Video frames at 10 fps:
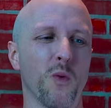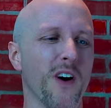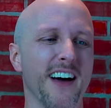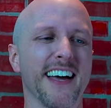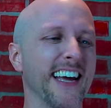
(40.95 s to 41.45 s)

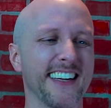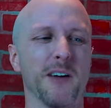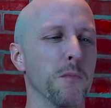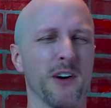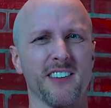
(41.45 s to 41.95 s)
why I
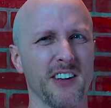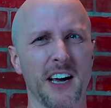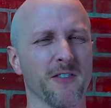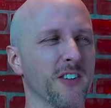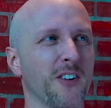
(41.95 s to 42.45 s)
get more
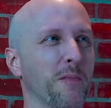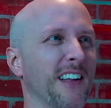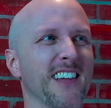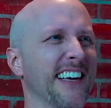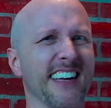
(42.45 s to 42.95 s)
excited for
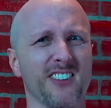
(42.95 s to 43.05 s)
something like